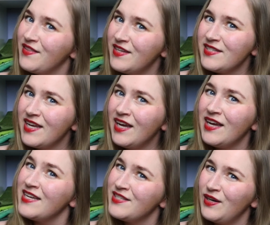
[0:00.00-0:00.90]
This here
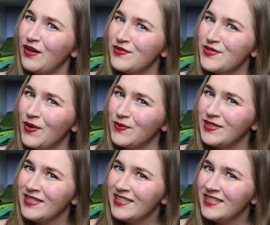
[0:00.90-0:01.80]
is a lot of
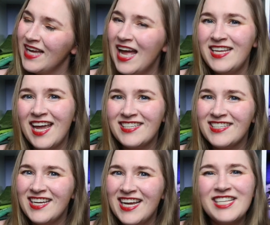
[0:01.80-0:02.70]
salt, and
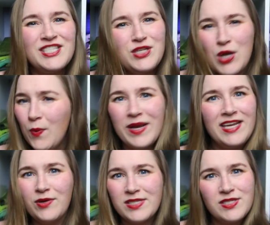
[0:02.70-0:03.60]
yet it's nowhere
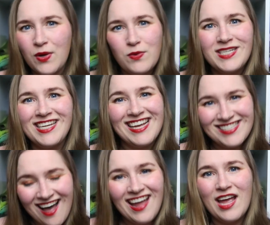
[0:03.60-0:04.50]
near as salty
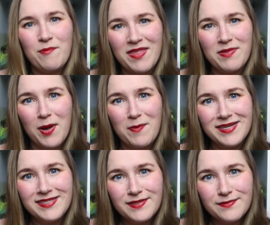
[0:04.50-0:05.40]
as I am at the
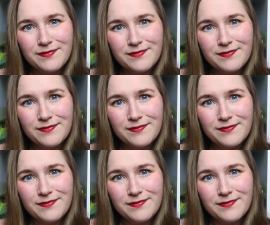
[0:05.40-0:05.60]
moment.